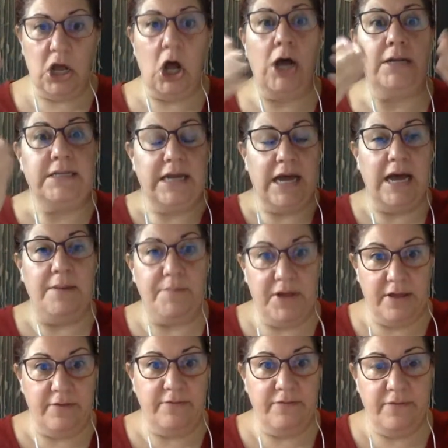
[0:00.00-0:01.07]
on top
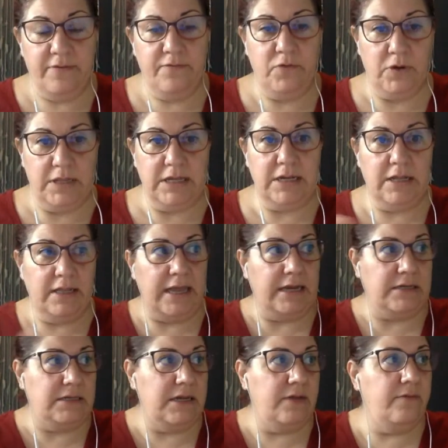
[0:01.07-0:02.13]
of for the
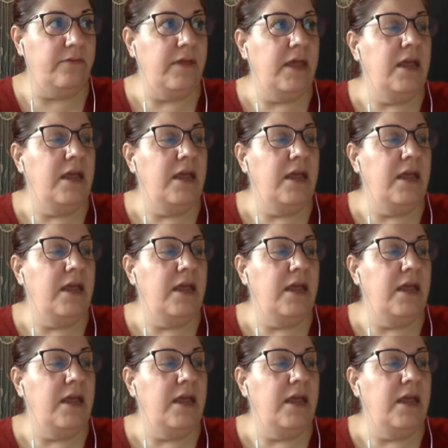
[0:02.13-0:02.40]
collective.